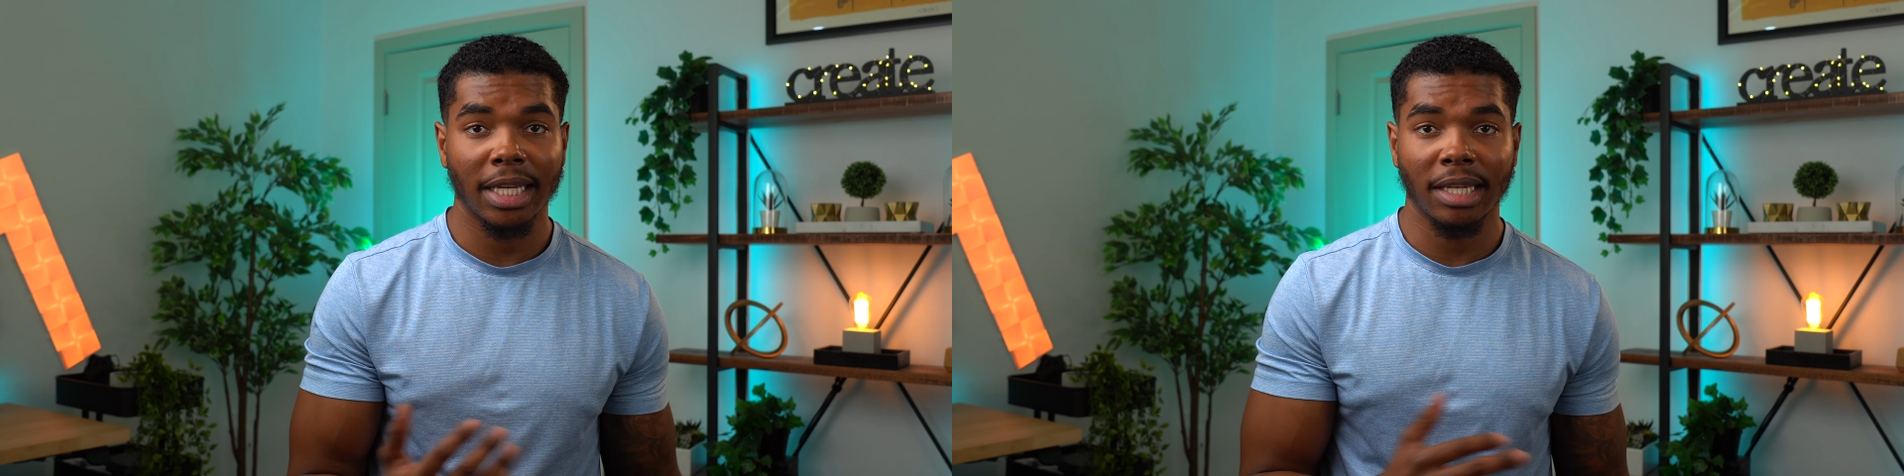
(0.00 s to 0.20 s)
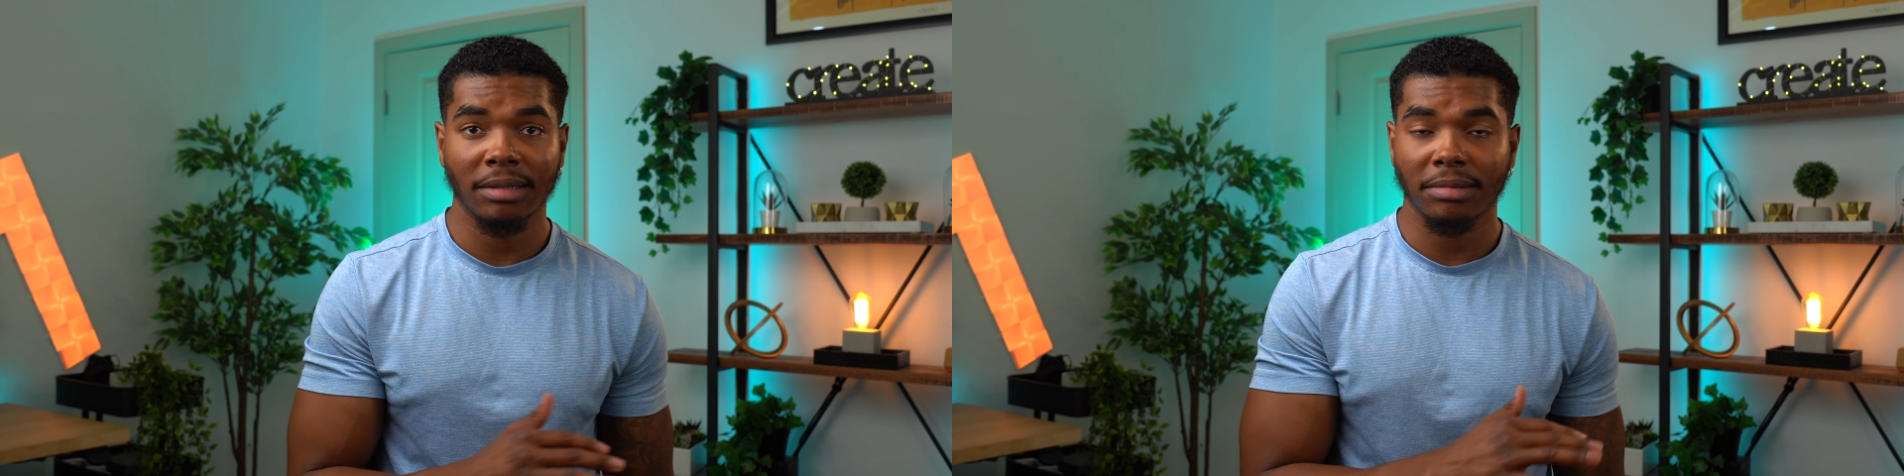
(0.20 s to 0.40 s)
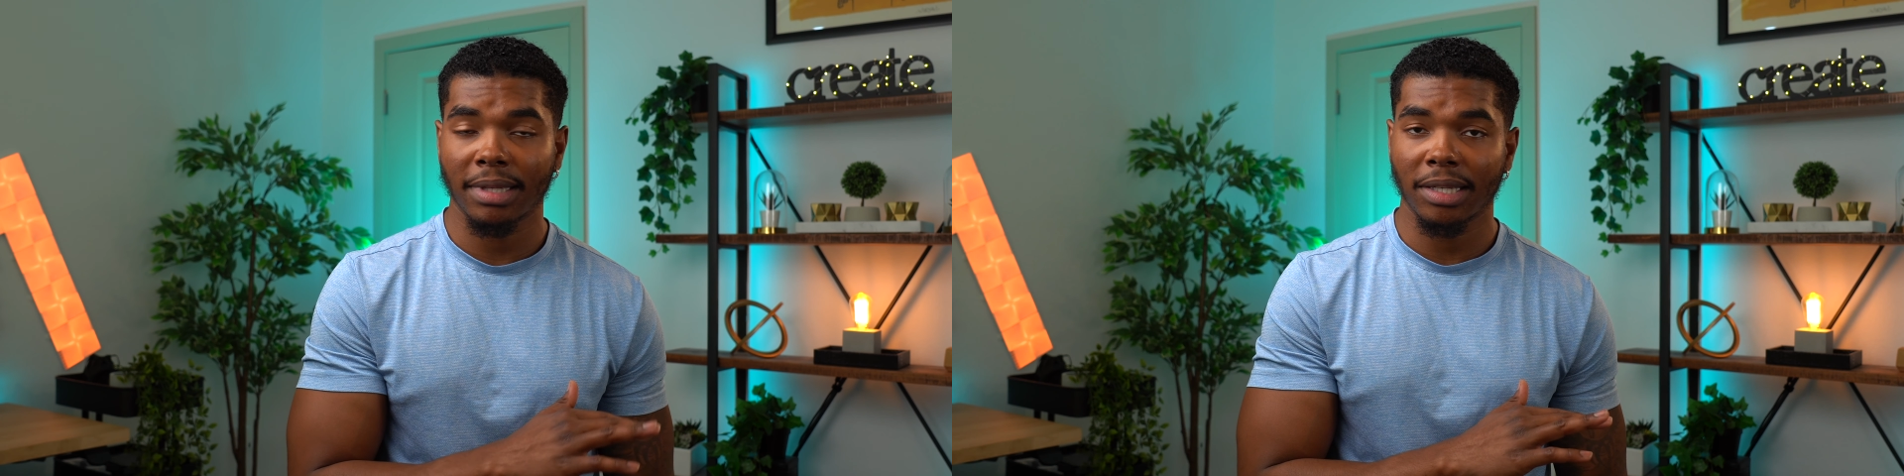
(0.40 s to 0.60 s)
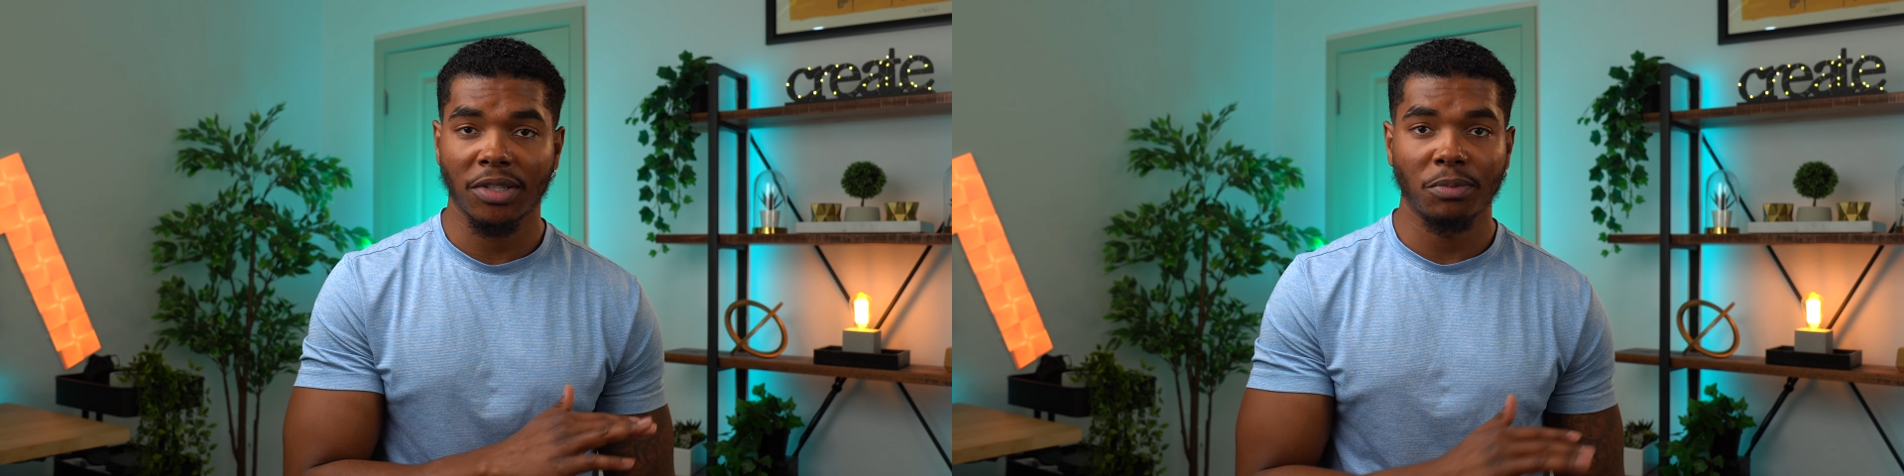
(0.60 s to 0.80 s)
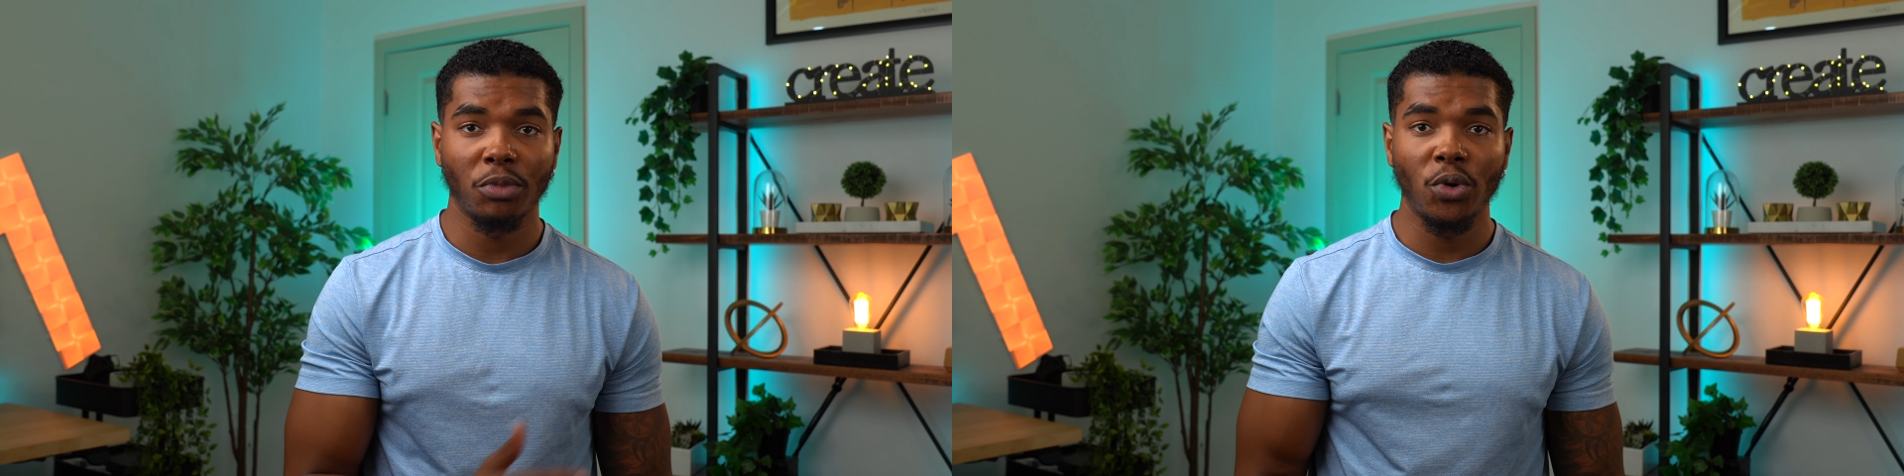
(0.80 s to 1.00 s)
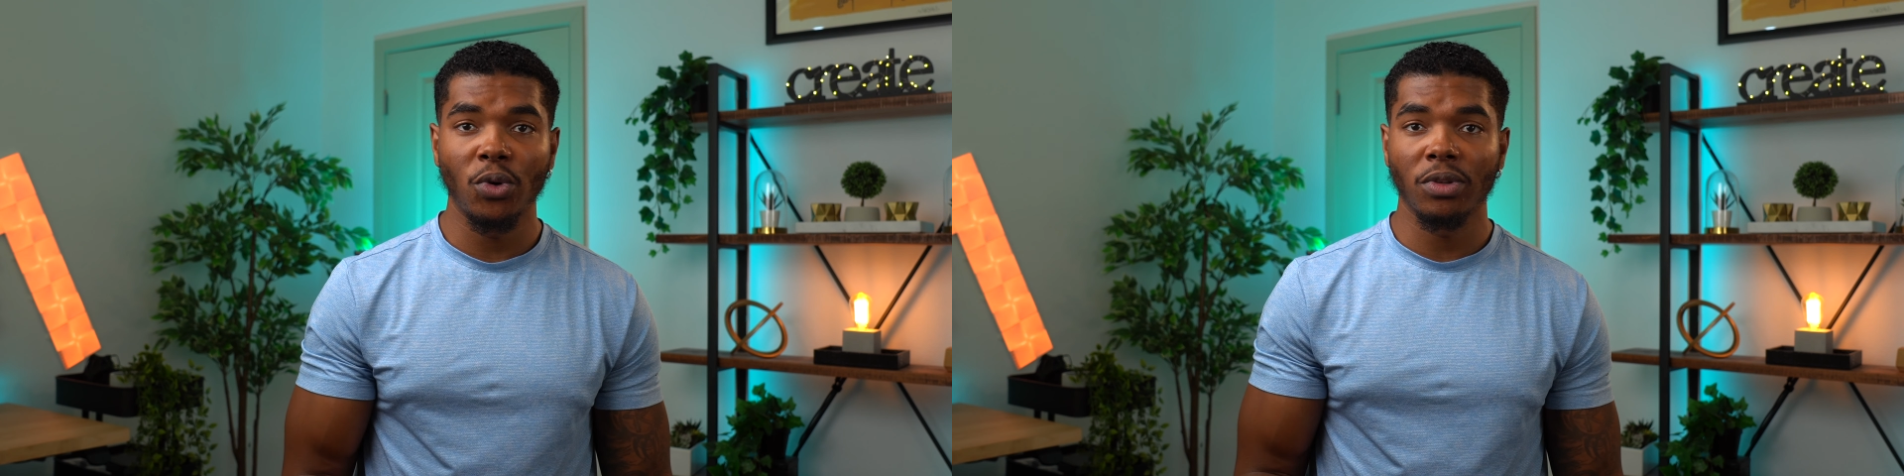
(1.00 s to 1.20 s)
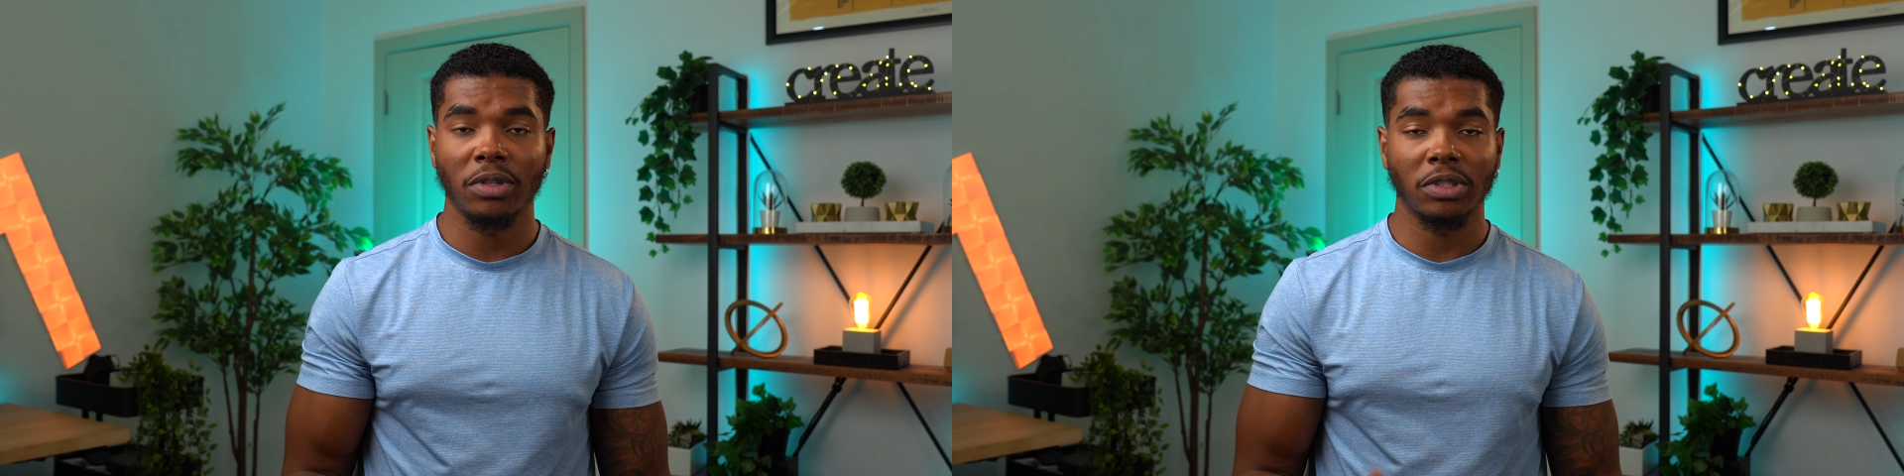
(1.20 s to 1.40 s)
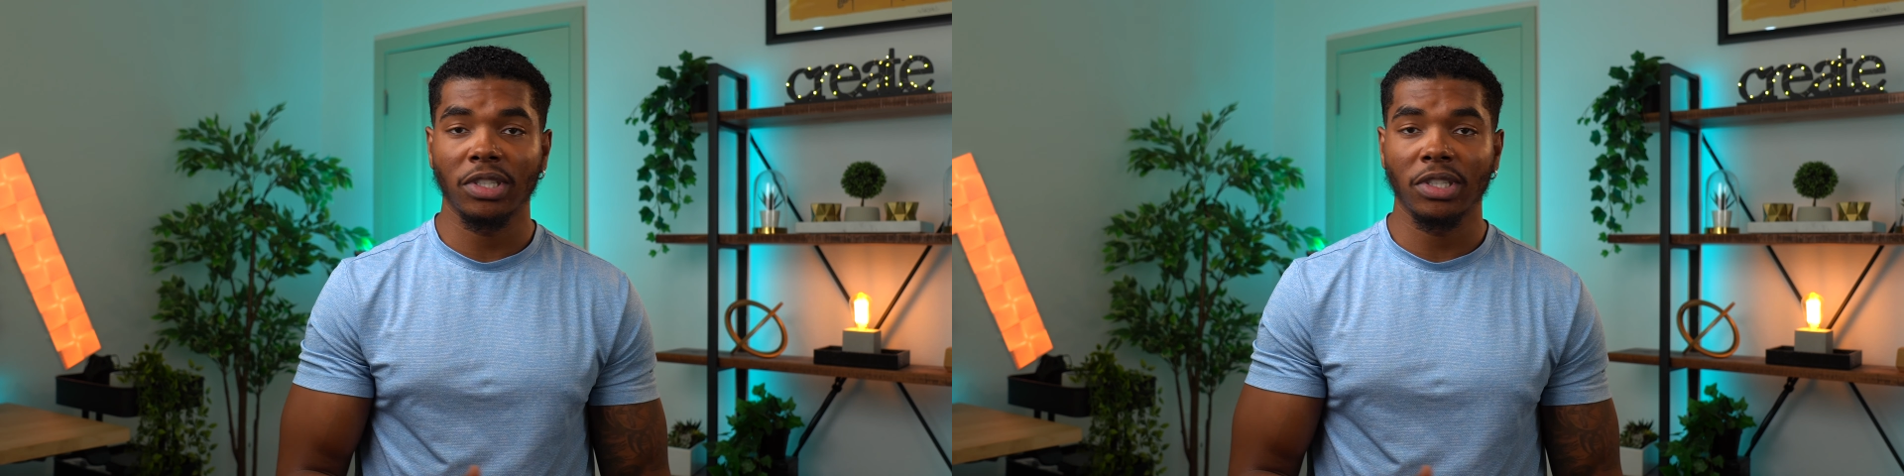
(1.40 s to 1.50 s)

is smooth,